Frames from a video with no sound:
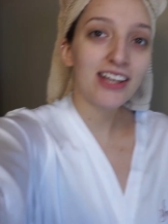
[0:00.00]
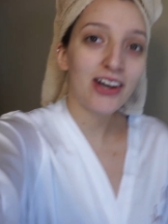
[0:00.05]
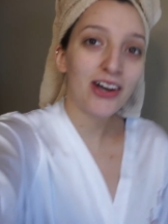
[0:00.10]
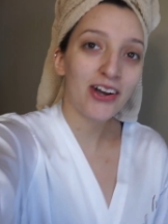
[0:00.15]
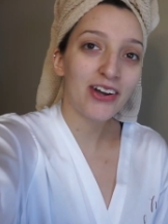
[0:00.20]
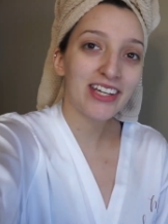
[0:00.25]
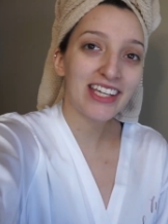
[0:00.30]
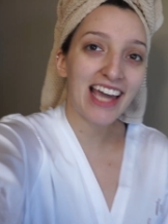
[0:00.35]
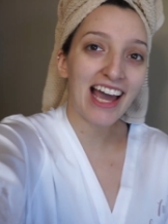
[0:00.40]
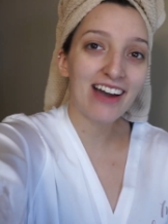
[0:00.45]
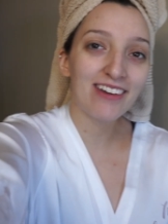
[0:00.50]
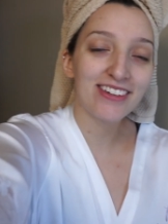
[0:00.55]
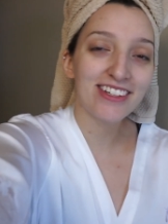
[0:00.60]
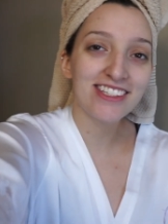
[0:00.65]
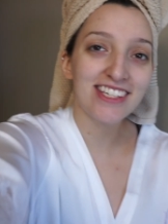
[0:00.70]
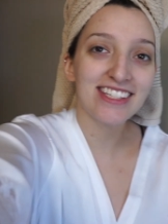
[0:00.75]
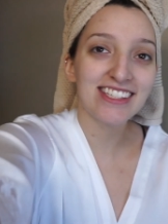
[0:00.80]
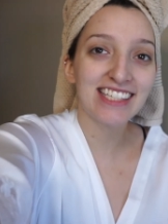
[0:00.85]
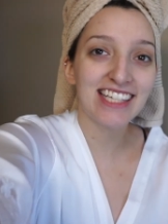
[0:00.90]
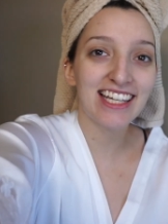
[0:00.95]
Oh yeah, we're
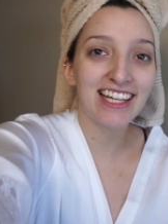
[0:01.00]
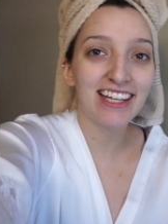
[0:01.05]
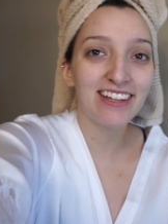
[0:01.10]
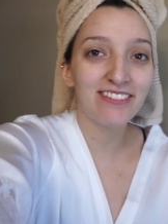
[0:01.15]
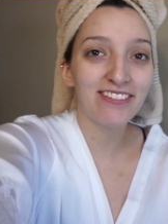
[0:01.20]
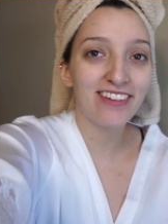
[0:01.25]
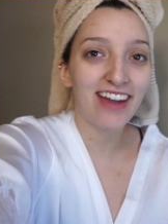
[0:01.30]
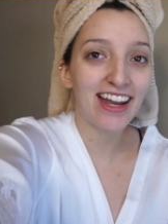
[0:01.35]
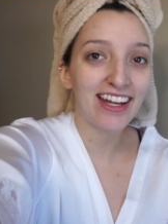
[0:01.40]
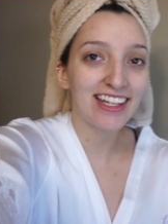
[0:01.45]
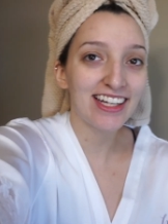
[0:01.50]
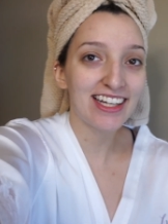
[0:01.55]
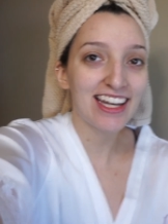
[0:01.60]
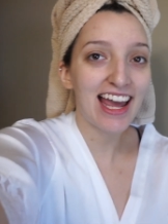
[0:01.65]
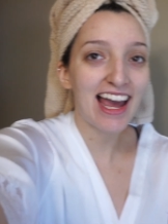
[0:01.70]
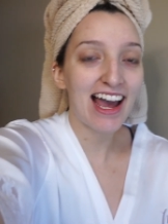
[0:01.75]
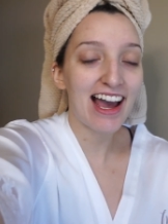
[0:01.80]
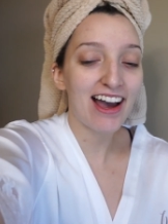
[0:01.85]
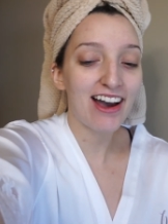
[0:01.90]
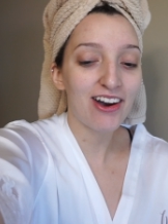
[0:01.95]
just getting ready
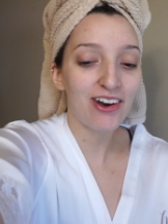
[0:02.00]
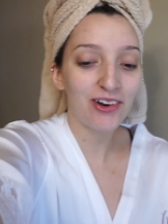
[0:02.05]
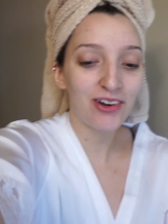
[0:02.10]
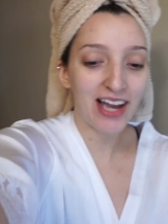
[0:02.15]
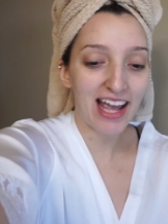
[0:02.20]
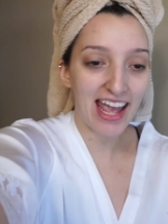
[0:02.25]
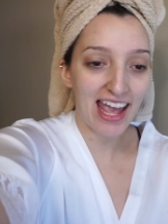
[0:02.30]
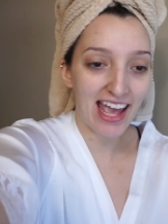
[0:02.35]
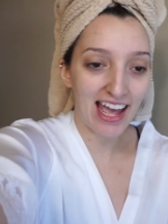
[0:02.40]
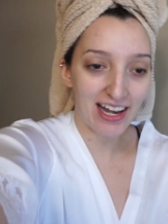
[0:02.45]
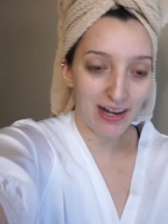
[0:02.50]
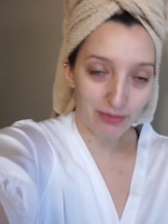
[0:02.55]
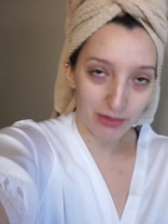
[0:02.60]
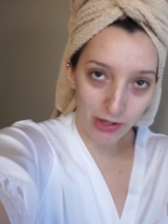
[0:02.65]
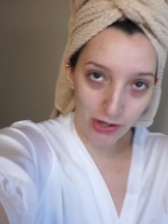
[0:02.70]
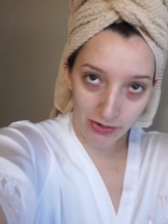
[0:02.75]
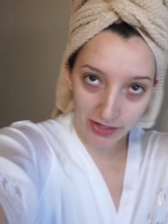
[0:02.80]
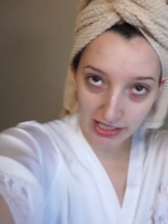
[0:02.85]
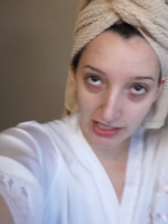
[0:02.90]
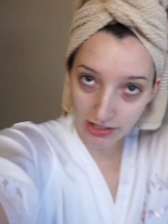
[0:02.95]
now, and I'm
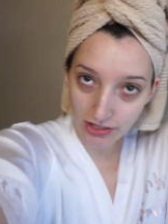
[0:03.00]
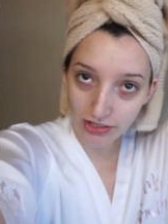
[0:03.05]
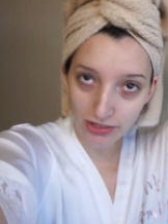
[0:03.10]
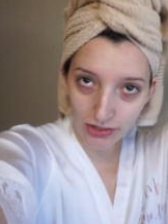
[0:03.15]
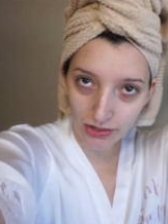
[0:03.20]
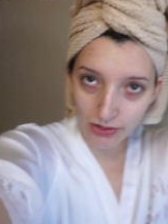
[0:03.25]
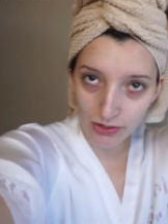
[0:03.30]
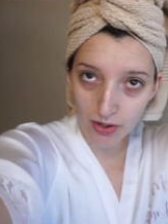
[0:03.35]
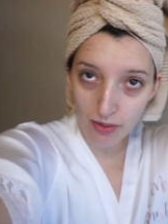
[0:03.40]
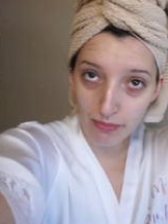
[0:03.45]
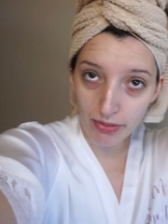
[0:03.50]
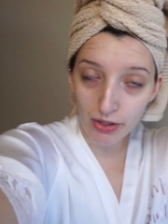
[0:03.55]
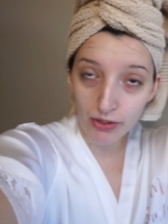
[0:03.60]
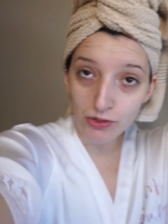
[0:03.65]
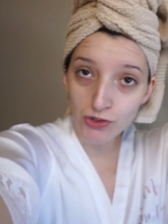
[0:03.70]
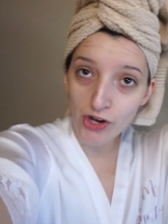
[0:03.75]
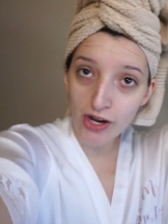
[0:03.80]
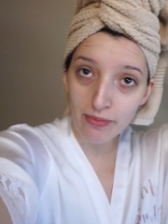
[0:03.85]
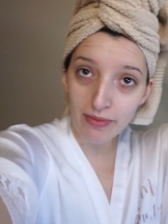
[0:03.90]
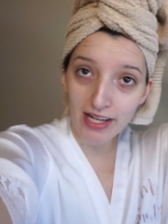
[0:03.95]
going to blow
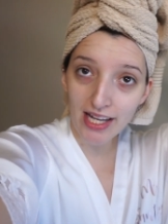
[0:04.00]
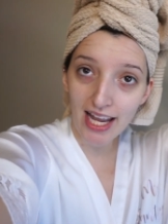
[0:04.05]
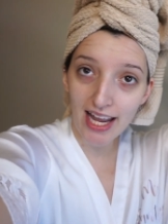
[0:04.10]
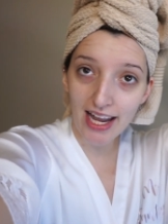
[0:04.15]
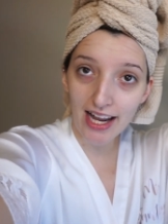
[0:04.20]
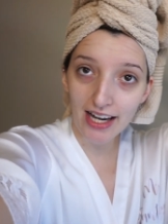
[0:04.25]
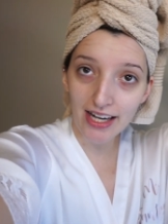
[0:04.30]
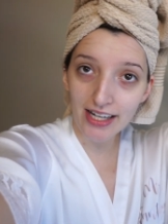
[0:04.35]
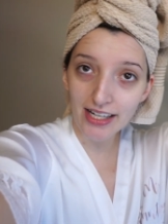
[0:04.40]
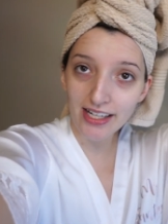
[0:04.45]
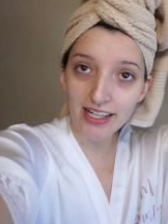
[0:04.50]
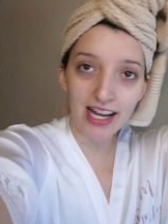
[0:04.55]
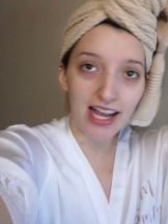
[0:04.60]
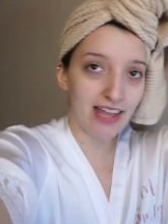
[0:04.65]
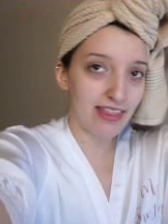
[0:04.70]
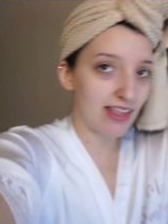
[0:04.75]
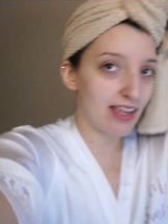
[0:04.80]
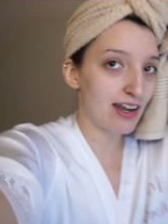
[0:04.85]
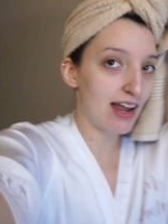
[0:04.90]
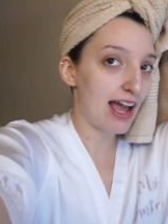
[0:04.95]
dry my hair,
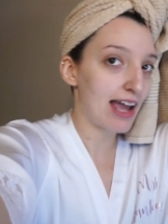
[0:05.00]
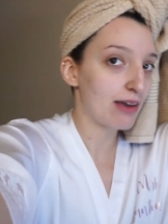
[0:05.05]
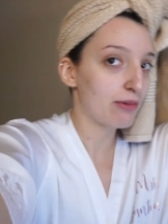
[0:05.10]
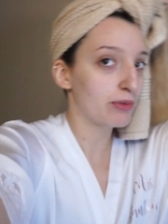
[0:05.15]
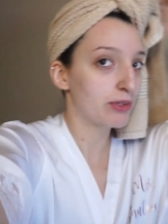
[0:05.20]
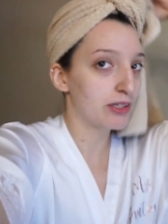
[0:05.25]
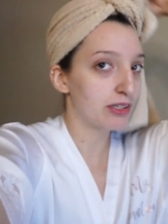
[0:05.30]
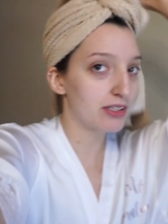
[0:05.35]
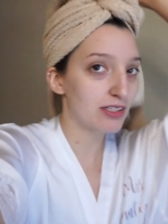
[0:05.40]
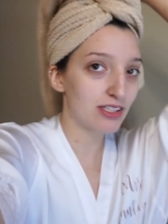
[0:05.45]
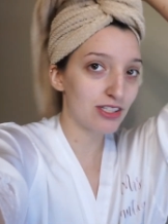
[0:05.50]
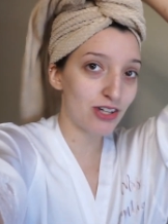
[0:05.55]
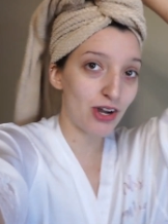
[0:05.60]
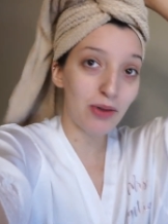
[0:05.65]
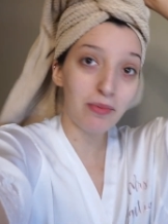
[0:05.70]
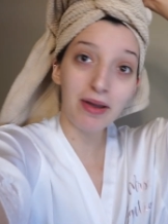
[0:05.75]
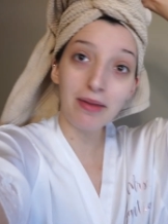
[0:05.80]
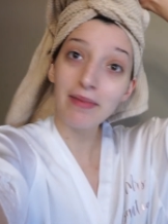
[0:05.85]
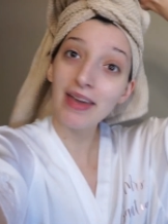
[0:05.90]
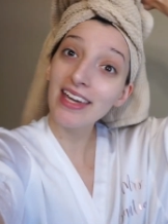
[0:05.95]
and then I will start
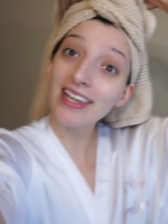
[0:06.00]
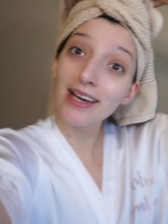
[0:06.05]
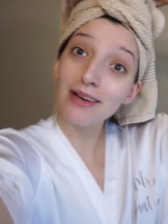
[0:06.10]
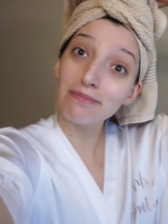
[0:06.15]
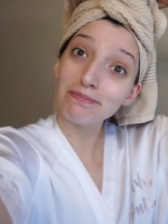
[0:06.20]
my makeup.